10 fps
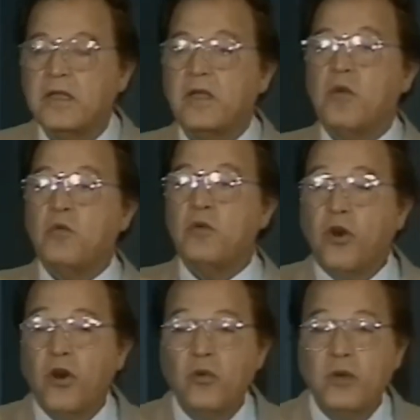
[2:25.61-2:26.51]
We
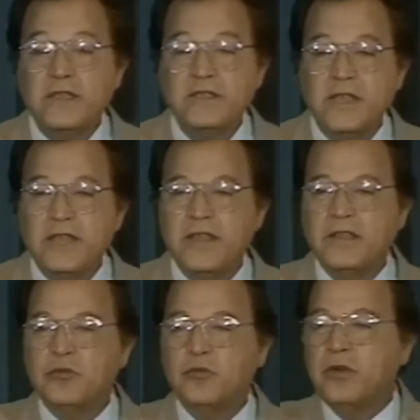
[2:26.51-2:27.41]
always said that
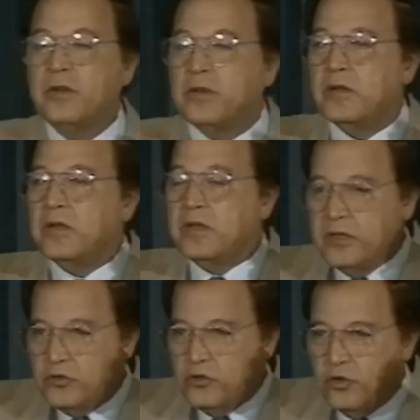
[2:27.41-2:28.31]

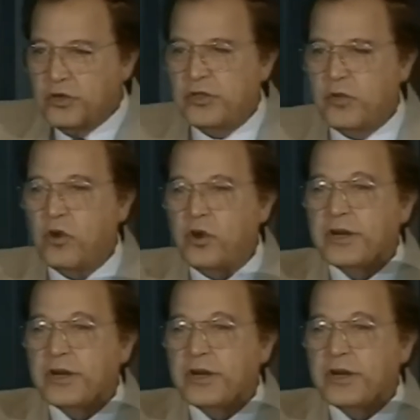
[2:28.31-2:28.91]
during the war,